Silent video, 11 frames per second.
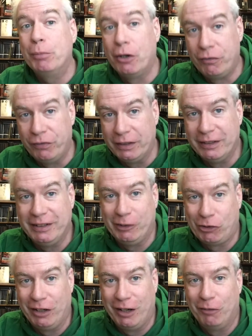perfect
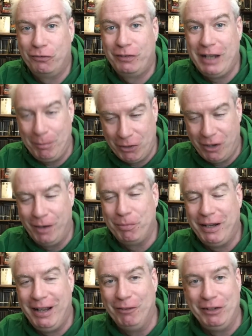edition of Cape Cod
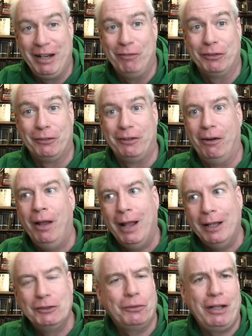by Henry David Thoreau.
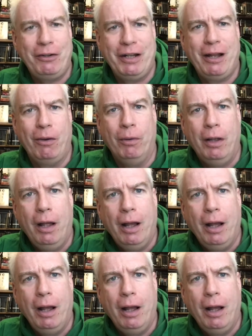So there you go.